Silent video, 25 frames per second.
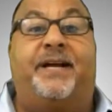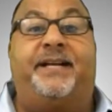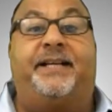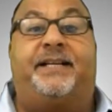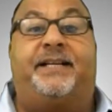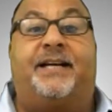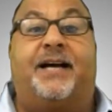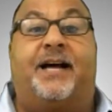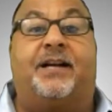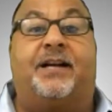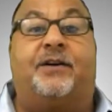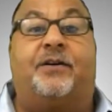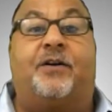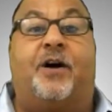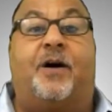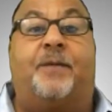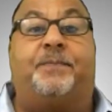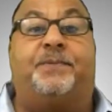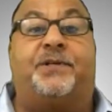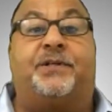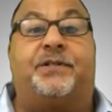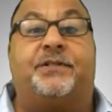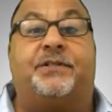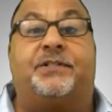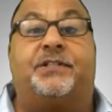many
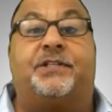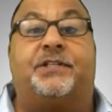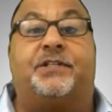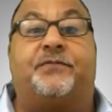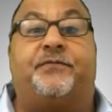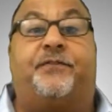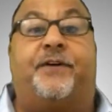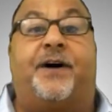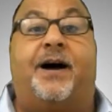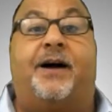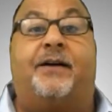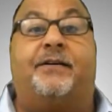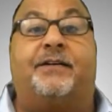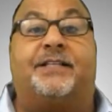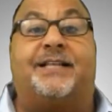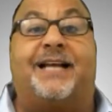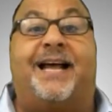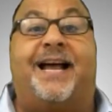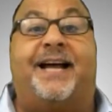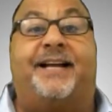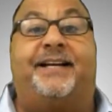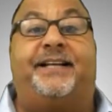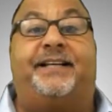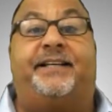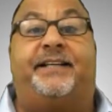color options as
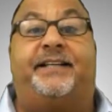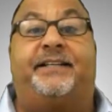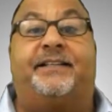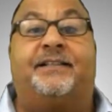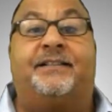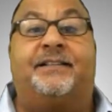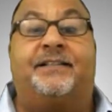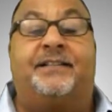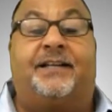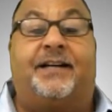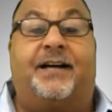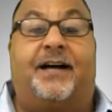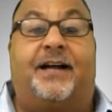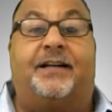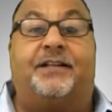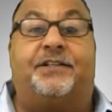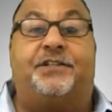far as adding in